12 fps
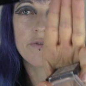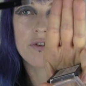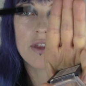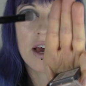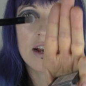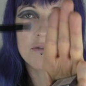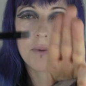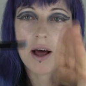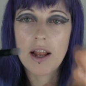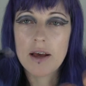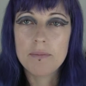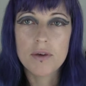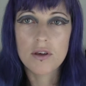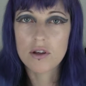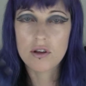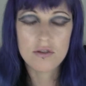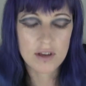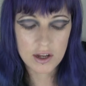from the Alice palette. You
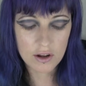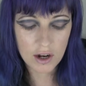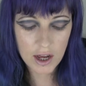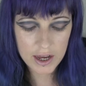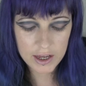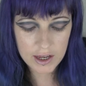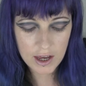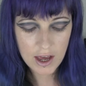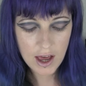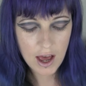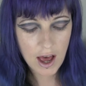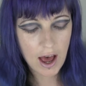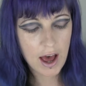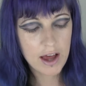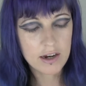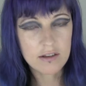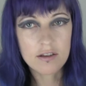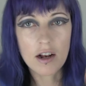can use any you like,
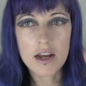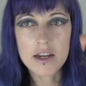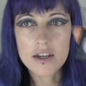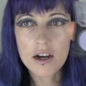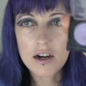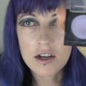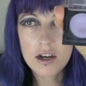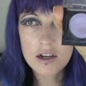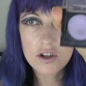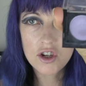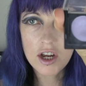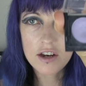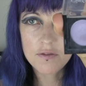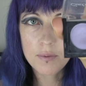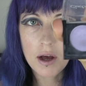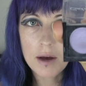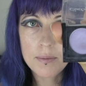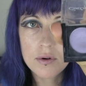and a slightly darker shade of
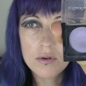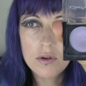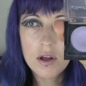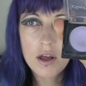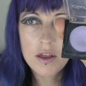purple.